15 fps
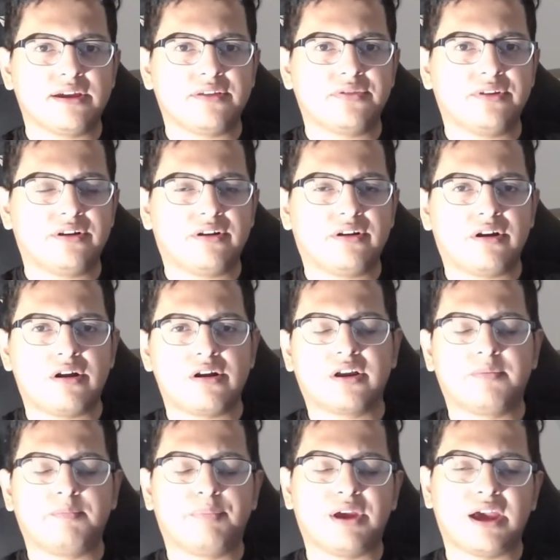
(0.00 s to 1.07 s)
there are
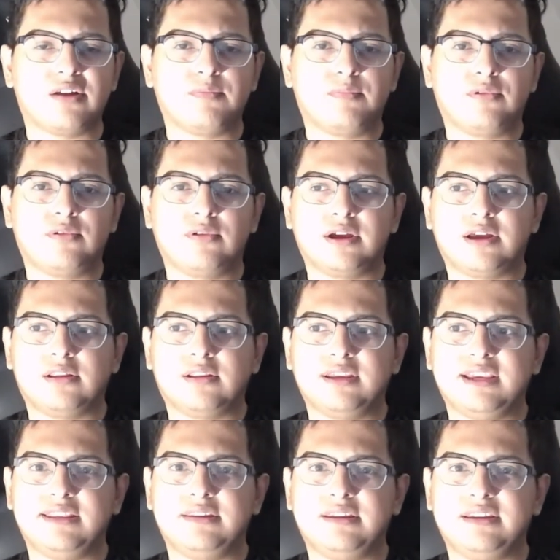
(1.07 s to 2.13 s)
compatible
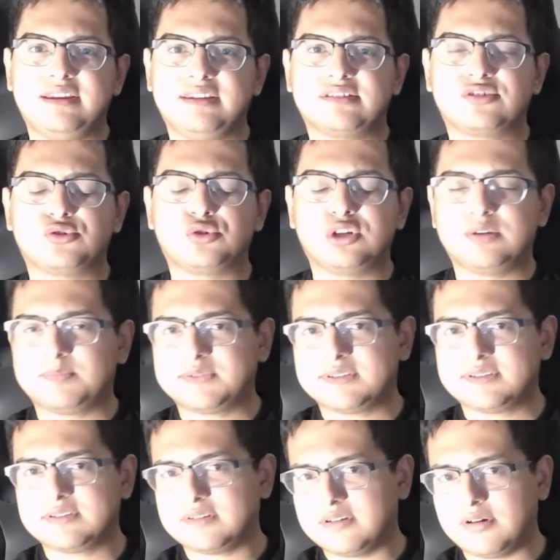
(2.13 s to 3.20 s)
LED
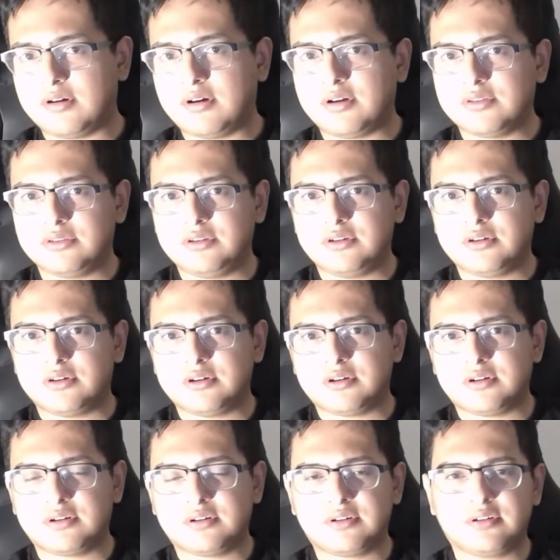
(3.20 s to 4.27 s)
strips on
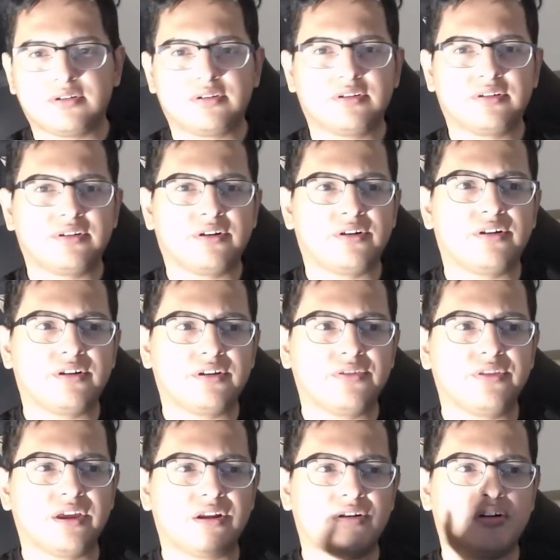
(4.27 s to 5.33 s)
your
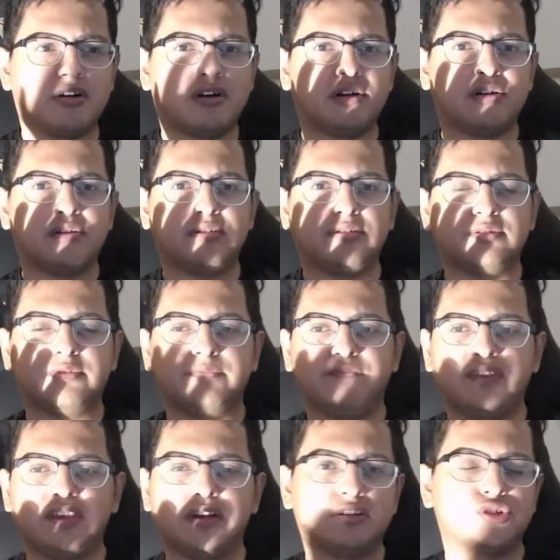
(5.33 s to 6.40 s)
that are
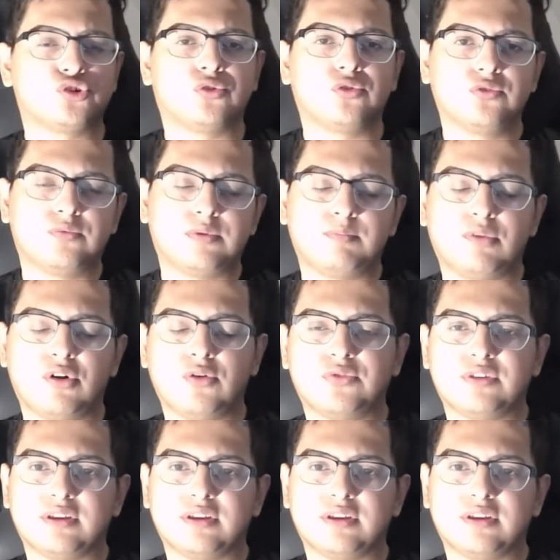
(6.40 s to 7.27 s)
via controlled remote,